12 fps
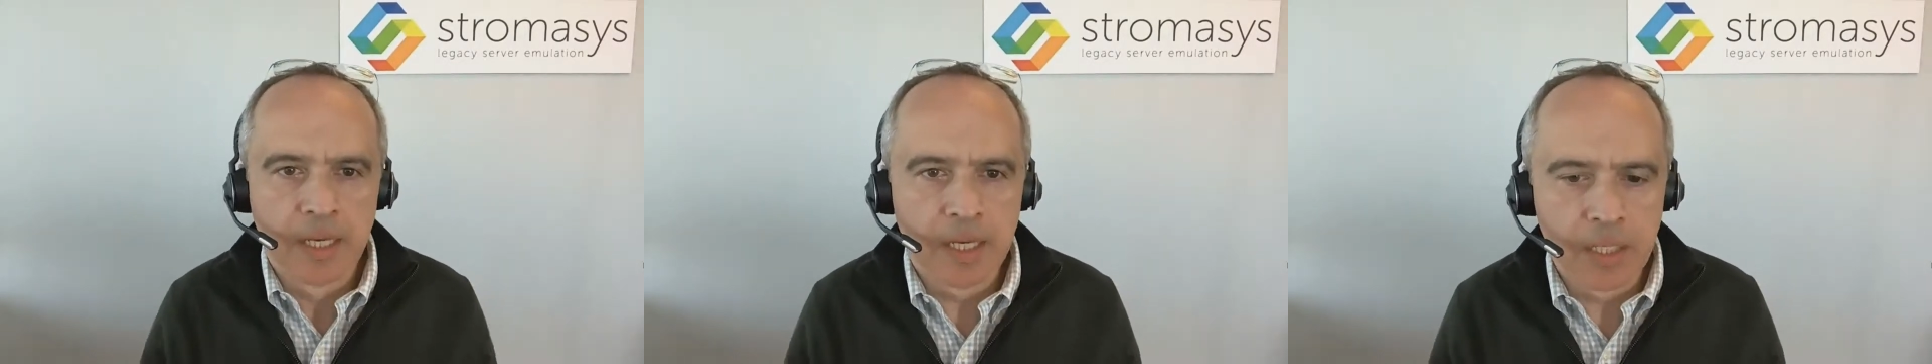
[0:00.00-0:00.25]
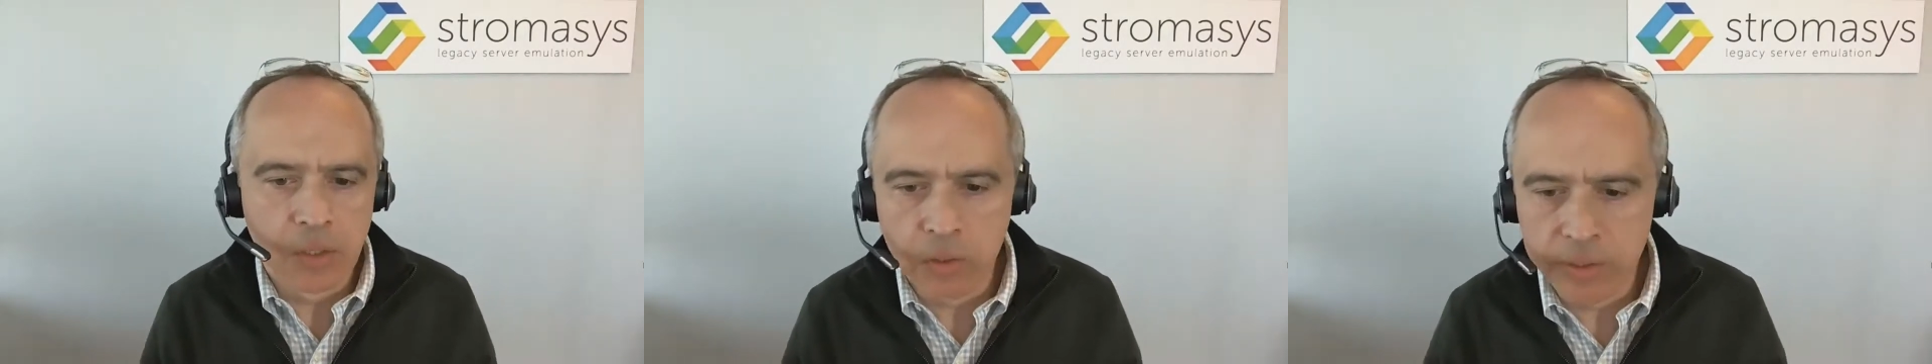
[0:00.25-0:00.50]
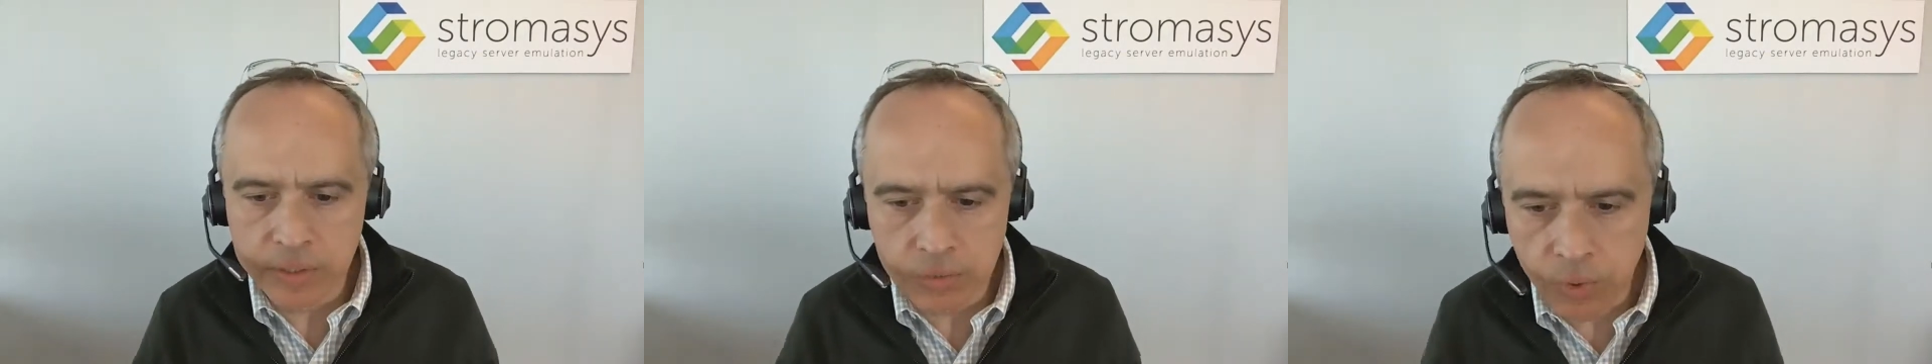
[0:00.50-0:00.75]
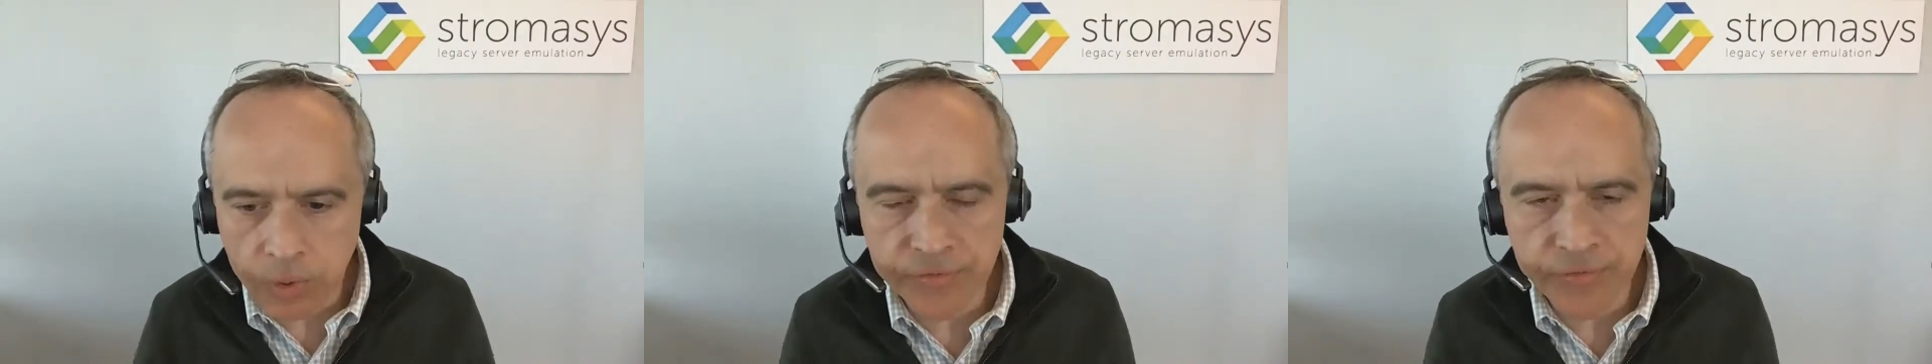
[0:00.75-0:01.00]
and all
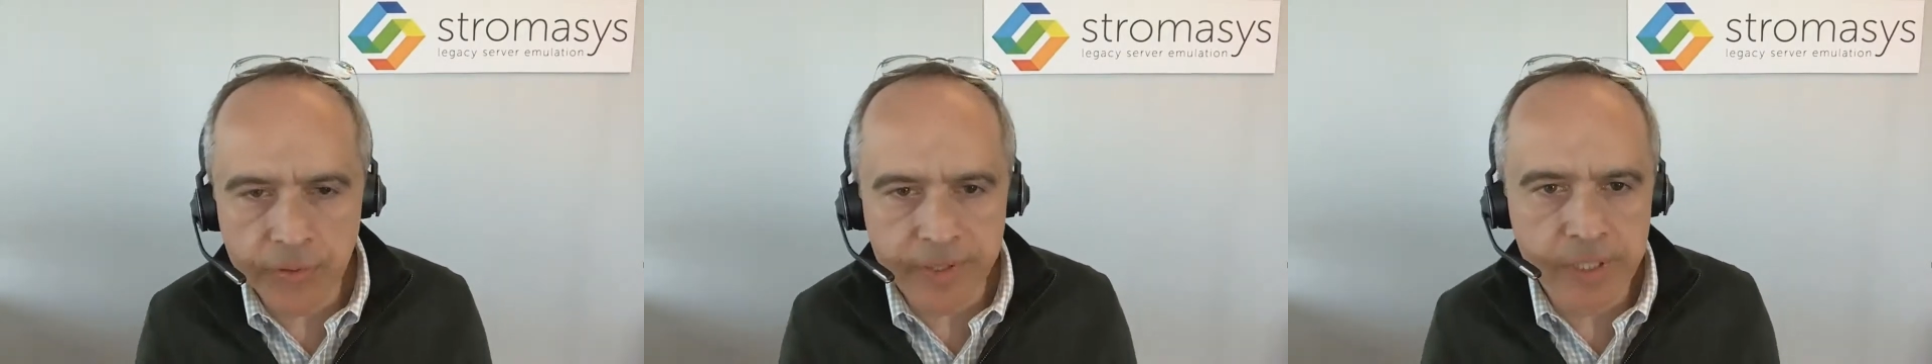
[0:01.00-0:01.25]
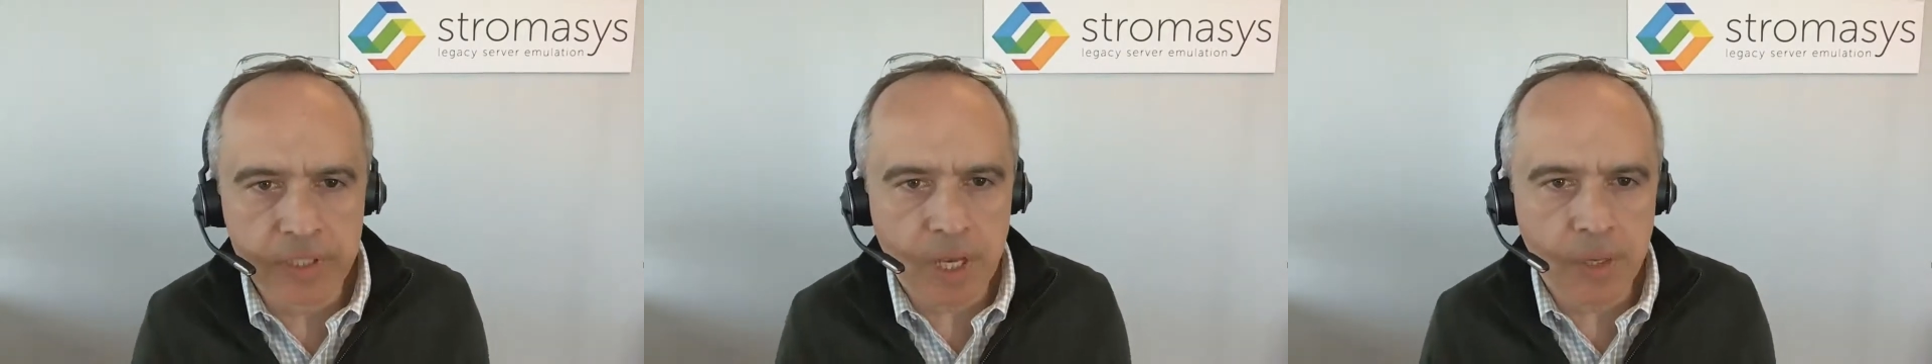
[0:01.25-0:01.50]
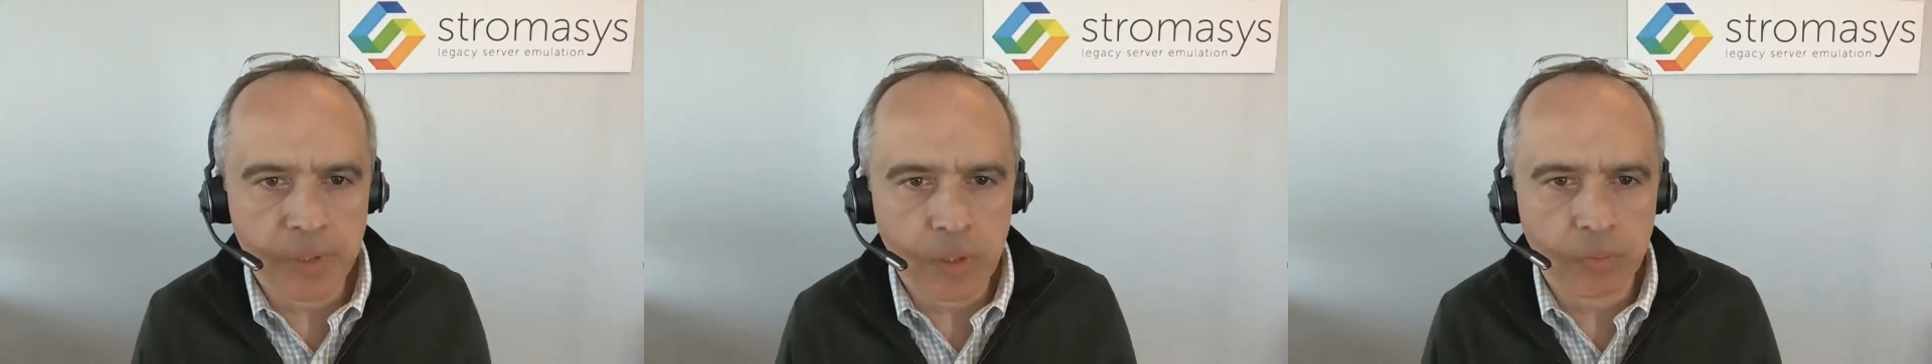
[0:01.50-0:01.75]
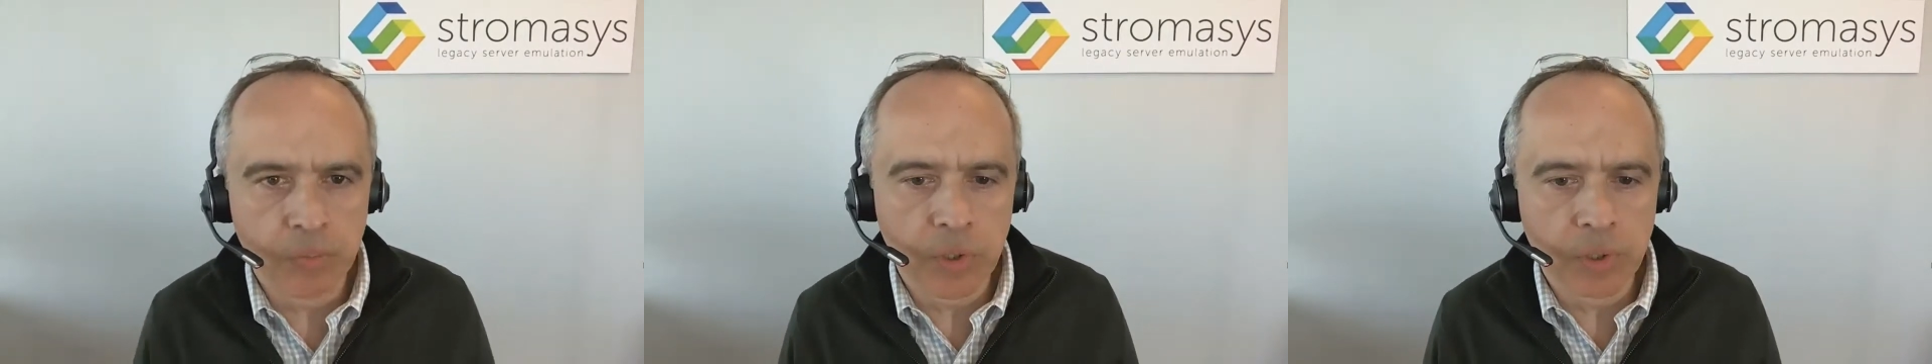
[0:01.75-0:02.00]
these wonderful things coming
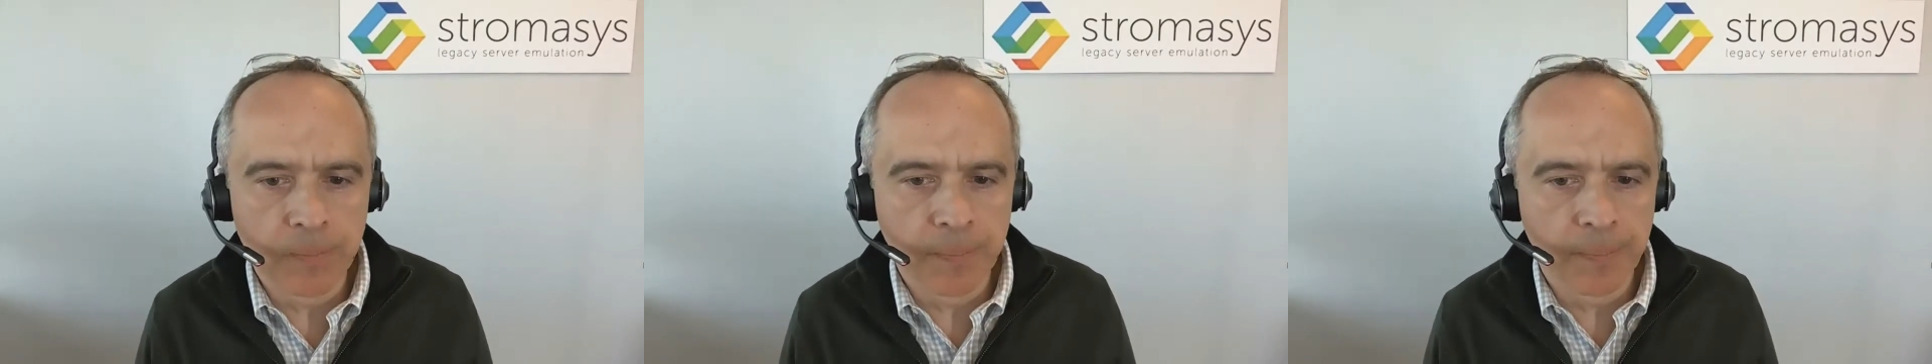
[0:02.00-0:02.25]
on board.